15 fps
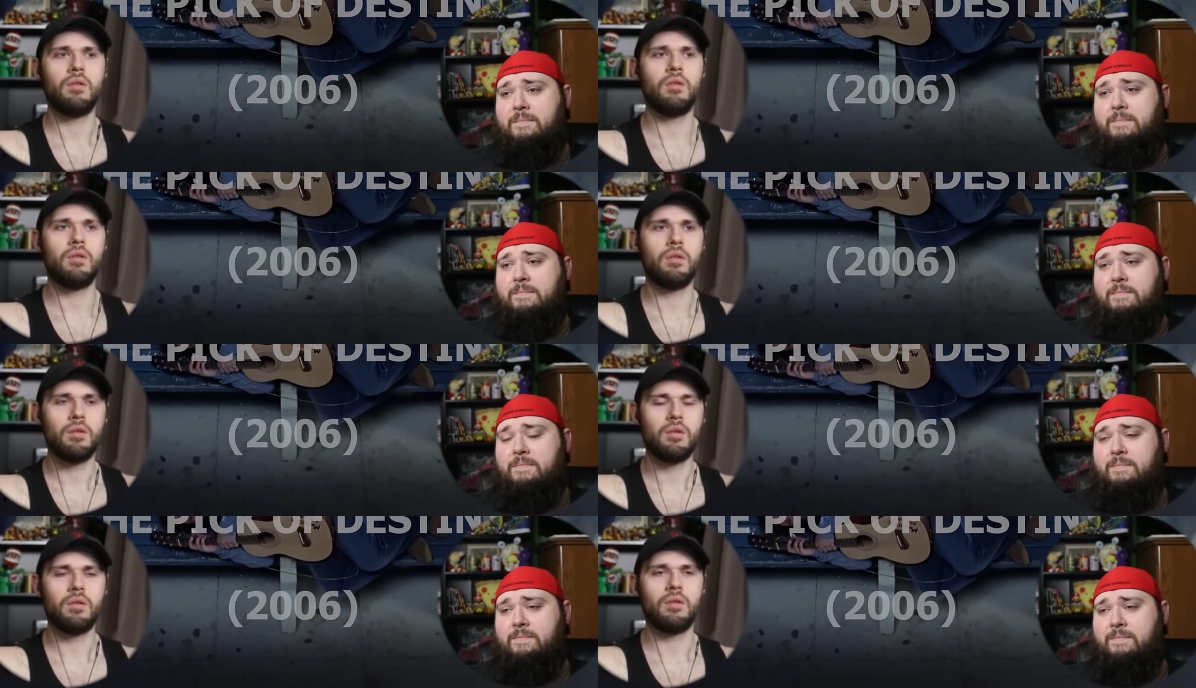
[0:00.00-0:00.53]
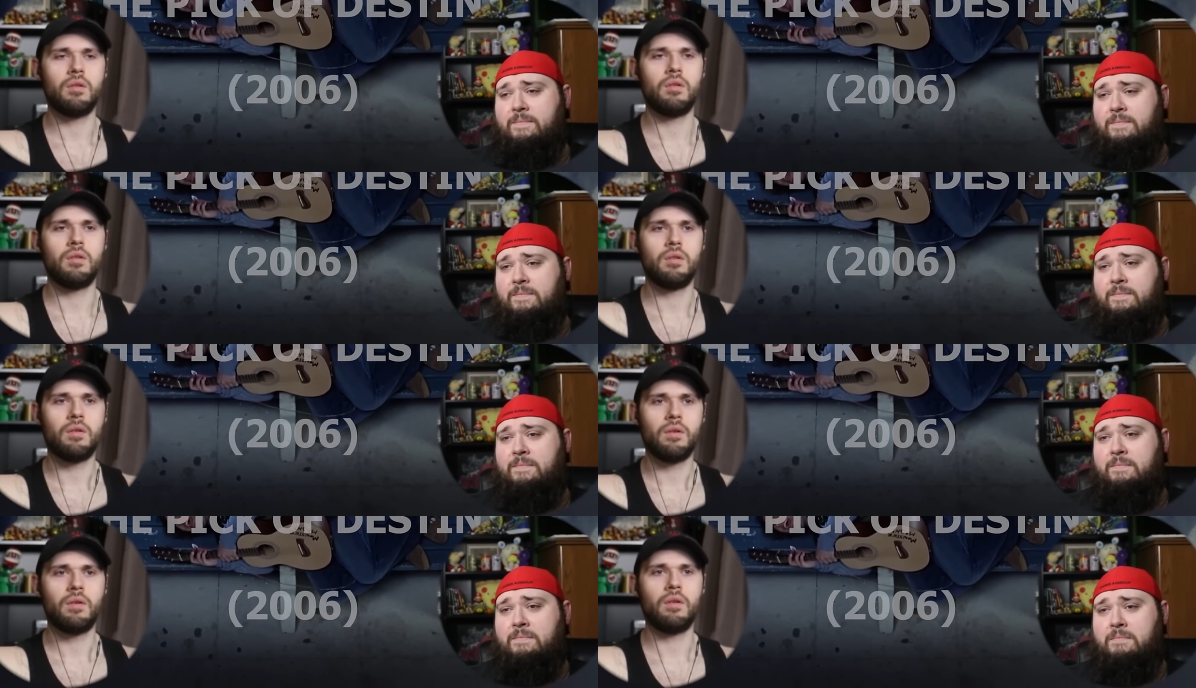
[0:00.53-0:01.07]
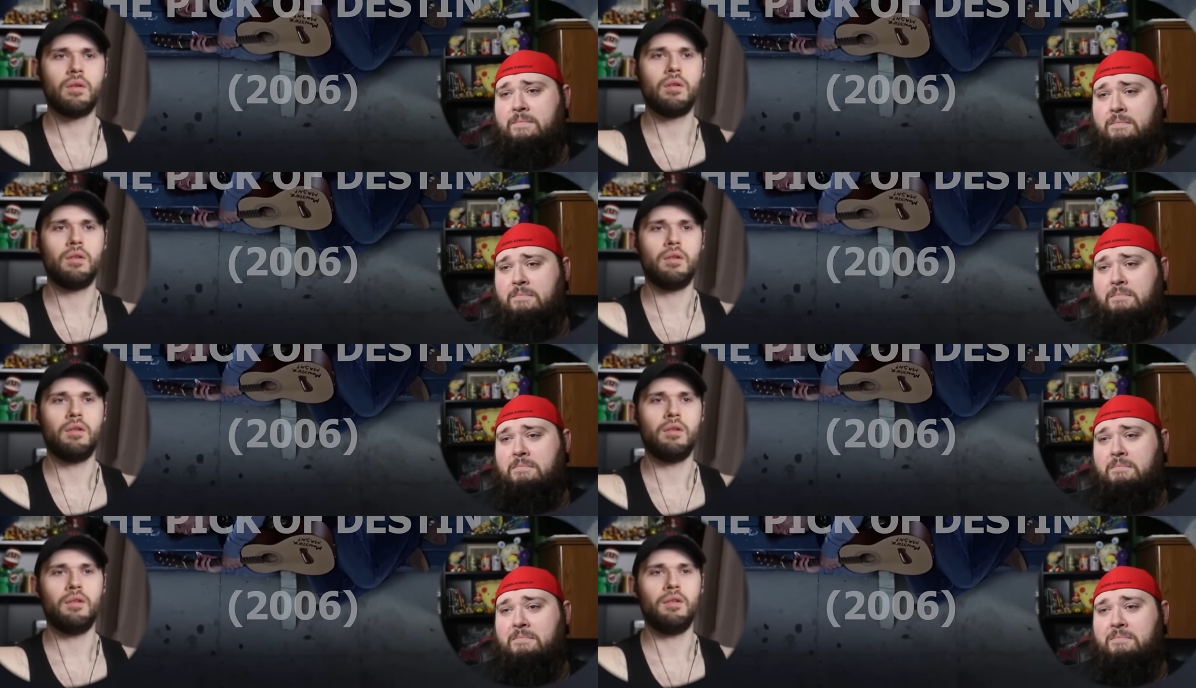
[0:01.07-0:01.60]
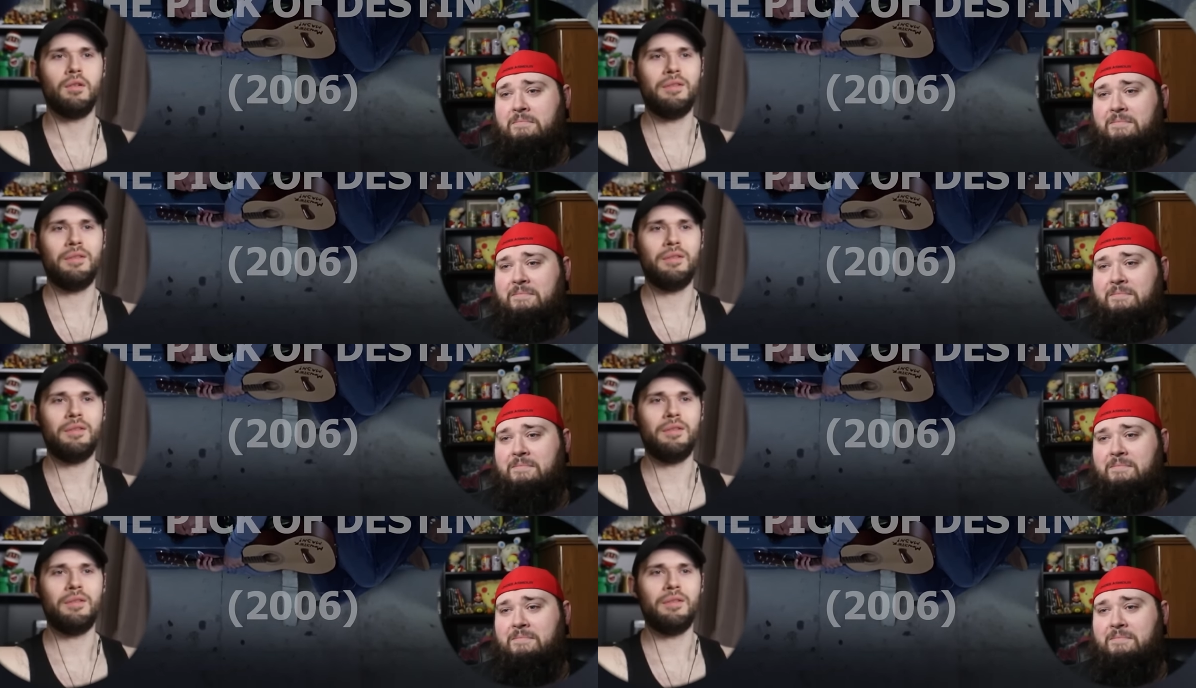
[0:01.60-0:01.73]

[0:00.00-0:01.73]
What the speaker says: No one is speaking in this clip.